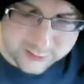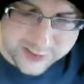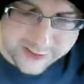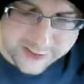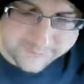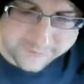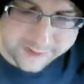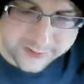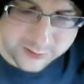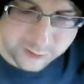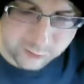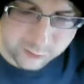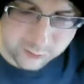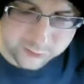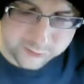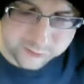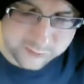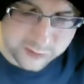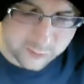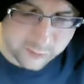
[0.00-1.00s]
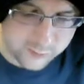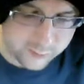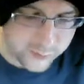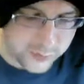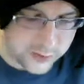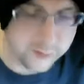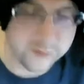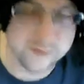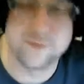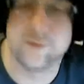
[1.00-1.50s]
heavy, or slow and
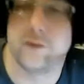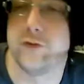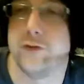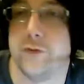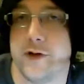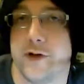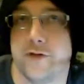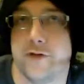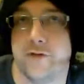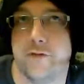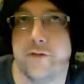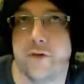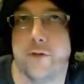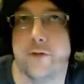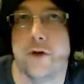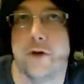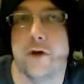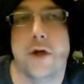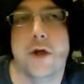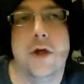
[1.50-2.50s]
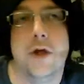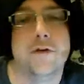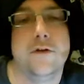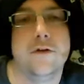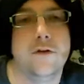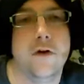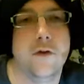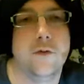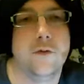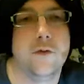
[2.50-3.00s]
purposeful special rules.
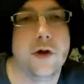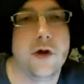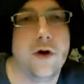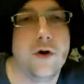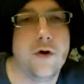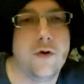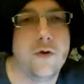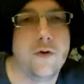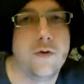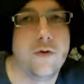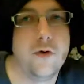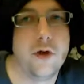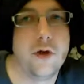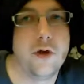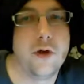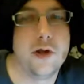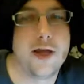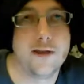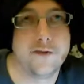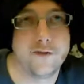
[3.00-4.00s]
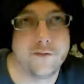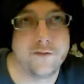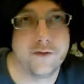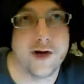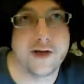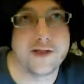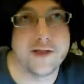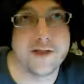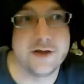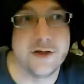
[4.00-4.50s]
So no
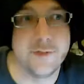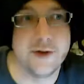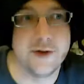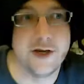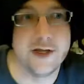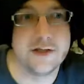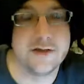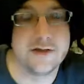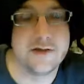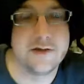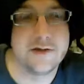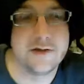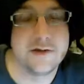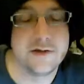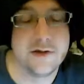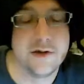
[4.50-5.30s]
Cataphracti Terminators.